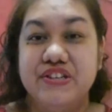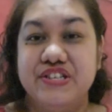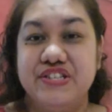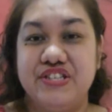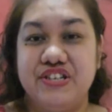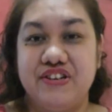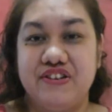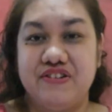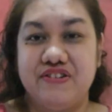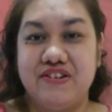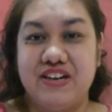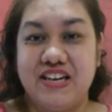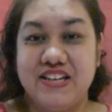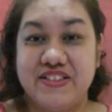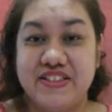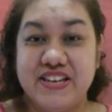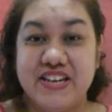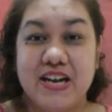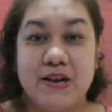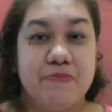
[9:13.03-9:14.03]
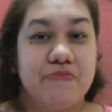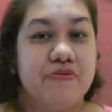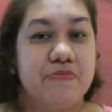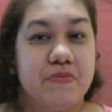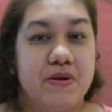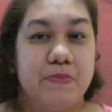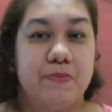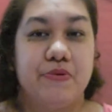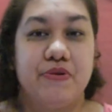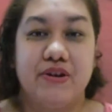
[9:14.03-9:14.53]
So I think I'm
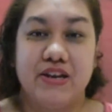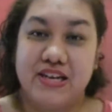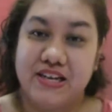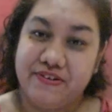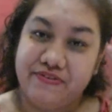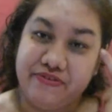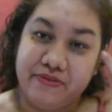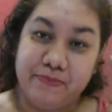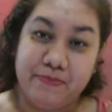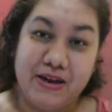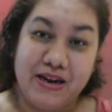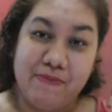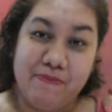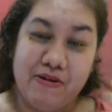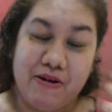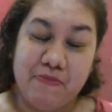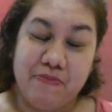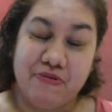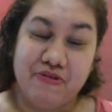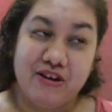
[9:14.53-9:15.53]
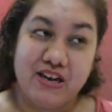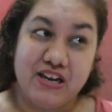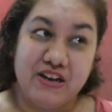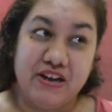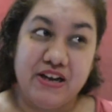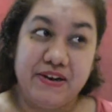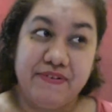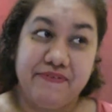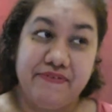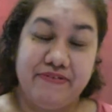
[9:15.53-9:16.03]
remembering it from my memory,
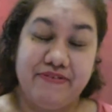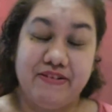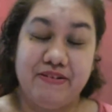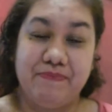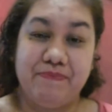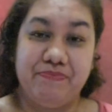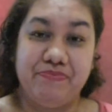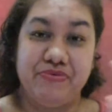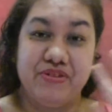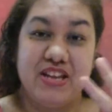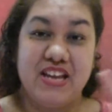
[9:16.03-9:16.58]
not from